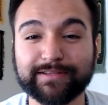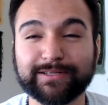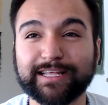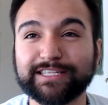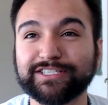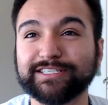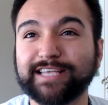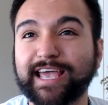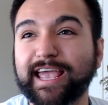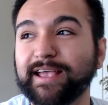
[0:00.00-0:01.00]
So let's just
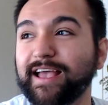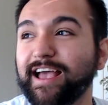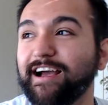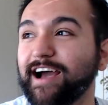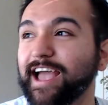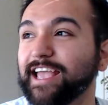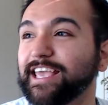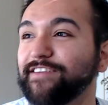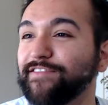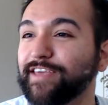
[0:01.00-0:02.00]
say I
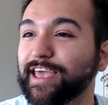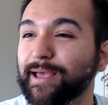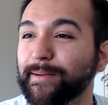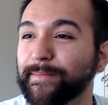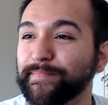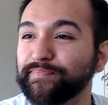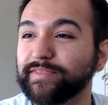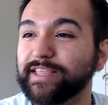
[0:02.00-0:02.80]
give him